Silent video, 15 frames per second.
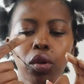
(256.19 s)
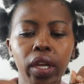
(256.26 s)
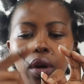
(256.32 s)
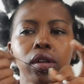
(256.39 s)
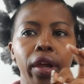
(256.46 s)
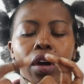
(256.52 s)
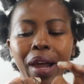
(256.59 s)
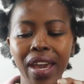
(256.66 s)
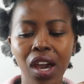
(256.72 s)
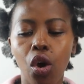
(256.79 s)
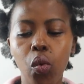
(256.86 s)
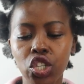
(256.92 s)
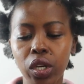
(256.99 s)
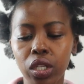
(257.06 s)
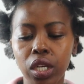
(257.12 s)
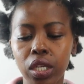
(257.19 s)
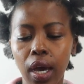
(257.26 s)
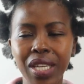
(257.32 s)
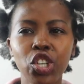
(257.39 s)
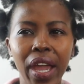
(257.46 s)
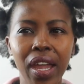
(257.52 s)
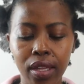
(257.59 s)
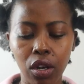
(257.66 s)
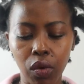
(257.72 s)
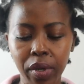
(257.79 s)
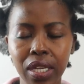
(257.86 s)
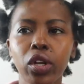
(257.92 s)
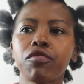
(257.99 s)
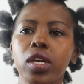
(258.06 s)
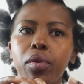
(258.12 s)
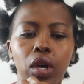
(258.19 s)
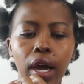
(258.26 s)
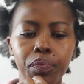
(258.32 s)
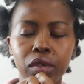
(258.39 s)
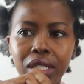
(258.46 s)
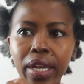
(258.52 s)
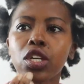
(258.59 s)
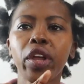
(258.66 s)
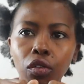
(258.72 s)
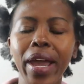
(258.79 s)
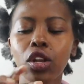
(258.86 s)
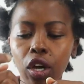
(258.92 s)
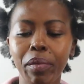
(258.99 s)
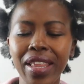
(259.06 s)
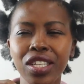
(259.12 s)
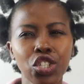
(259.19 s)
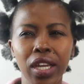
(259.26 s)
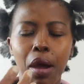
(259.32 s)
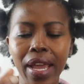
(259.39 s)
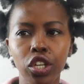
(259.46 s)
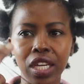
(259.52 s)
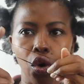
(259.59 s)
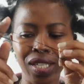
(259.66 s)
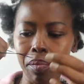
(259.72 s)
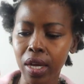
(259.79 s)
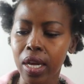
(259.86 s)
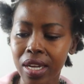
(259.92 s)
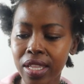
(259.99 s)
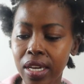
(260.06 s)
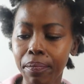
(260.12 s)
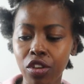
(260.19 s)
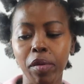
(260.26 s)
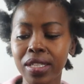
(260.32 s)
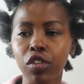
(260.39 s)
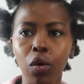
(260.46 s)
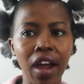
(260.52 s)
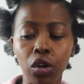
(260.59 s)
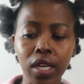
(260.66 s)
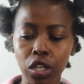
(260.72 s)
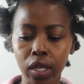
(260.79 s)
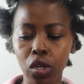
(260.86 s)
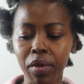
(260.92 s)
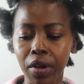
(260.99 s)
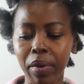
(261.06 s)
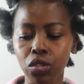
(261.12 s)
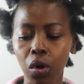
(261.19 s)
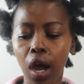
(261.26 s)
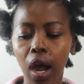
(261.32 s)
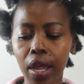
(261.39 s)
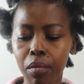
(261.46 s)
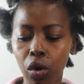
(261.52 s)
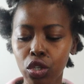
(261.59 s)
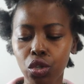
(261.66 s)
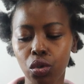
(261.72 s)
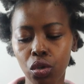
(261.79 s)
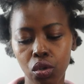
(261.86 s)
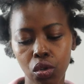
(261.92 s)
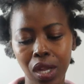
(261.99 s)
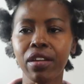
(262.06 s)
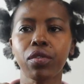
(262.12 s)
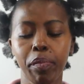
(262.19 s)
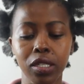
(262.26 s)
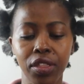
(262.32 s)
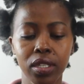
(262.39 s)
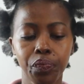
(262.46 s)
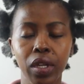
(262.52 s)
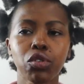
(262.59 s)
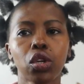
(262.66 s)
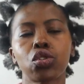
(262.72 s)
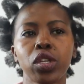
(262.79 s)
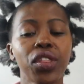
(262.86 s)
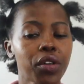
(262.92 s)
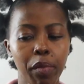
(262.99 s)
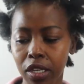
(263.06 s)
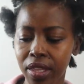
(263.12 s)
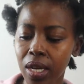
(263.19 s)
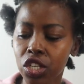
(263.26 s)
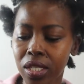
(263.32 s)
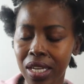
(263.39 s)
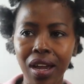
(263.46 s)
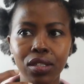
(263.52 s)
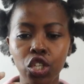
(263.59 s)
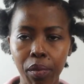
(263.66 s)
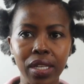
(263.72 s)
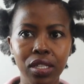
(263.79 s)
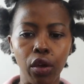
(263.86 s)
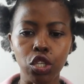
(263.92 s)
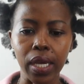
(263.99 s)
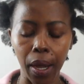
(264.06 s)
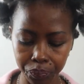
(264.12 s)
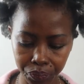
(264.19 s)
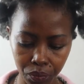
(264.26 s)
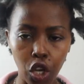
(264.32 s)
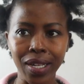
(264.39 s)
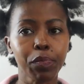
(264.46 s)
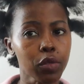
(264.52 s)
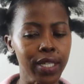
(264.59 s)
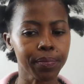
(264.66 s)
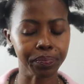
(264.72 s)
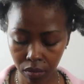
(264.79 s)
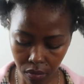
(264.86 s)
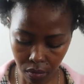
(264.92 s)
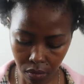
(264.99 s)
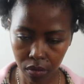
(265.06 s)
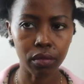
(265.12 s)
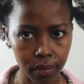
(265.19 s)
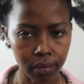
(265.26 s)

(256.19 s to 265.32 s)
was tangling. Okay, so the elastic bands, and what I did with the elastic bands, I actually did soak them in a little bit of oil.